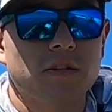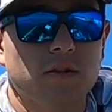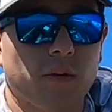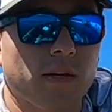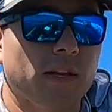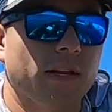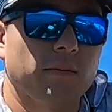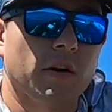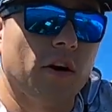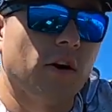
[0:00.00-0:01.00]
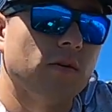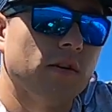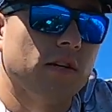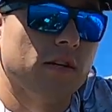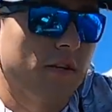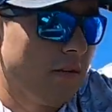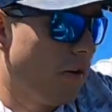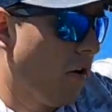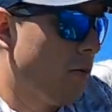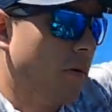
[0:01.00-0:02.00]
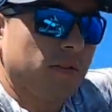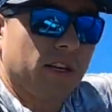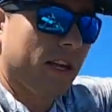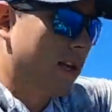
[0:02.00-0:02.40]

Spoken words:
so we're gonna let him go. Almost a